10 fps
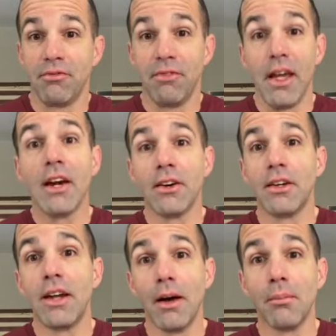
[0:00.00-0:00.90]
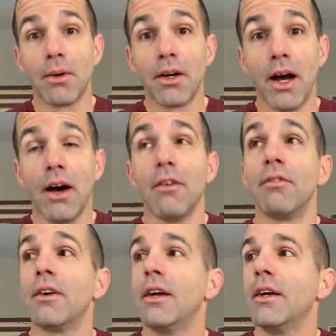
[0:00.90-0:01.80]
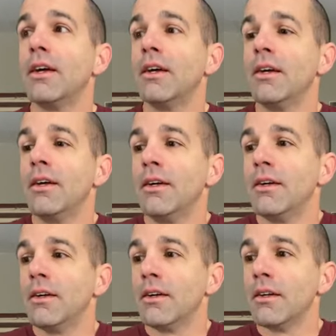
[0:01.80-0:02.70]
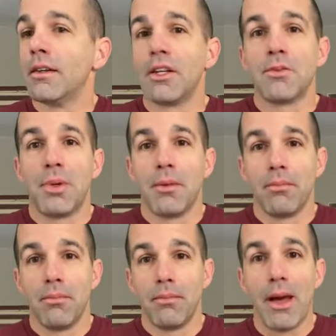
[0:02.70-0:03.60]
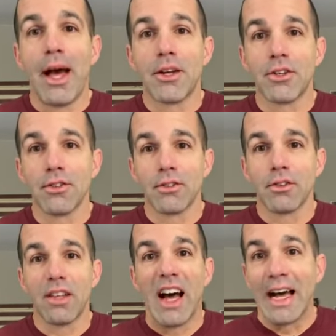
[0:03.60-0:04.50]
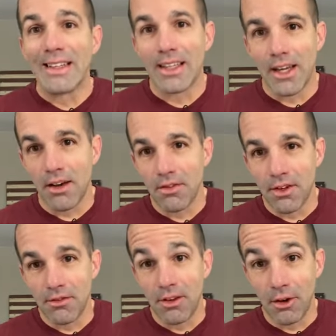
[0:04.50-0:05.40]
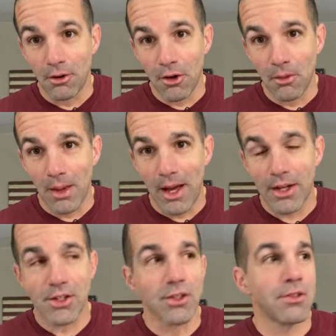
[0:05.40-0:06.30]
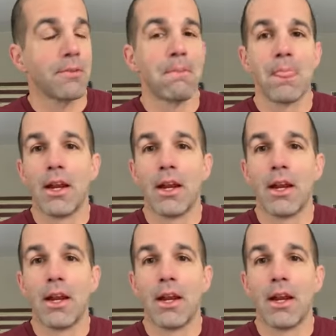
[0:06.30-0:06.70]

fair number of Linchpin patches, the highly coveted Velcro patches.